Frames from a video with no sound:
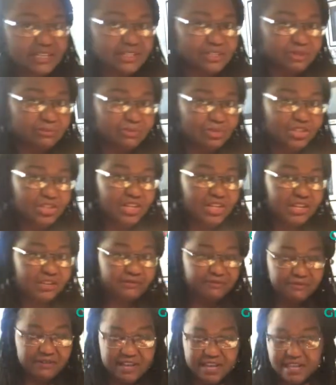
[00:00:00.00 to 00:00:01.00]
some chili
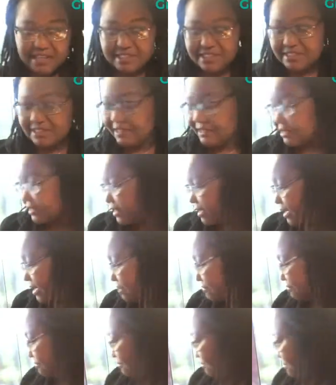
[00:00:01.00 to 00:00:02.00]
flakes in there
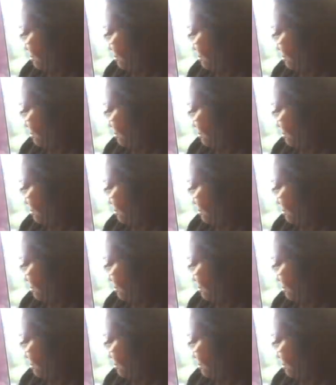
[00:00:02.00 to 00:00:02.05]
for